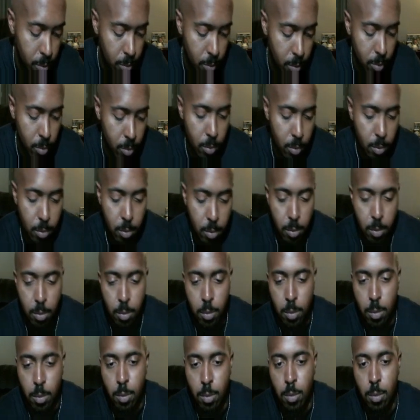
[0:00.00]

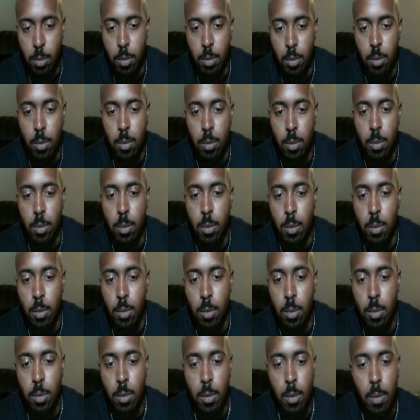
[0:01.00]

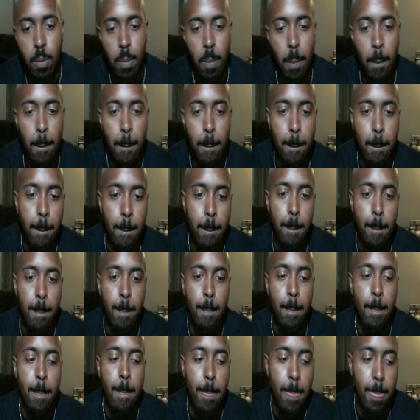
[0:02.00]

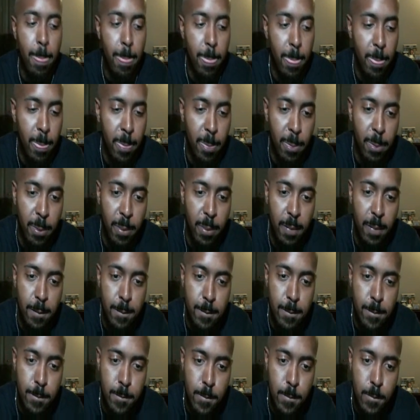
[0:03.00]

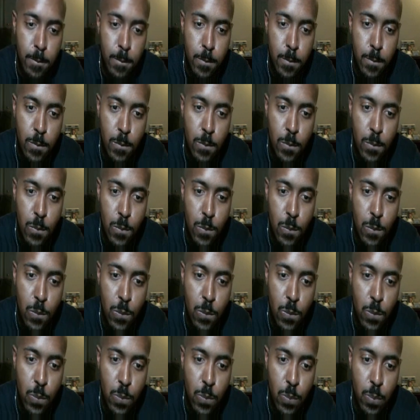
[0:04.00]

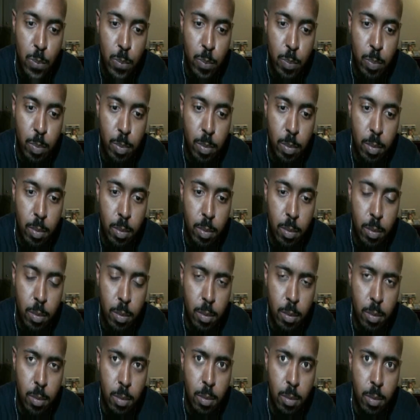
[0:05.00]

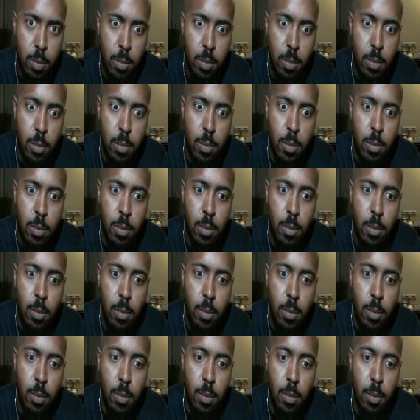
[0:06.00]

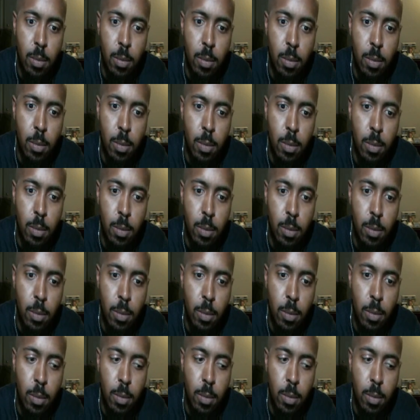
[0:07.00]
This person isn't speaking.